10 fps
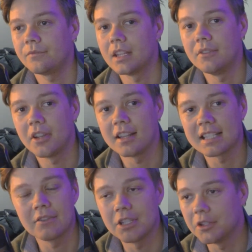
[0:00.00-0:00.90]
If you guys
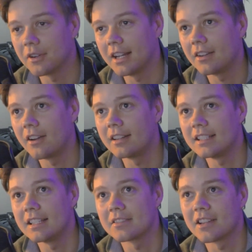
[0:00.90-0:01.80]
have any great
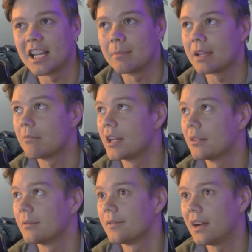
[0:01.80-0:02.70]
ideas on how to make money
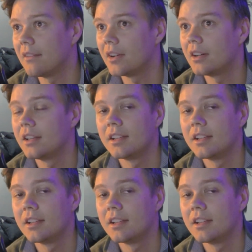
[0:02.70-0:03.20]
on Fiverr,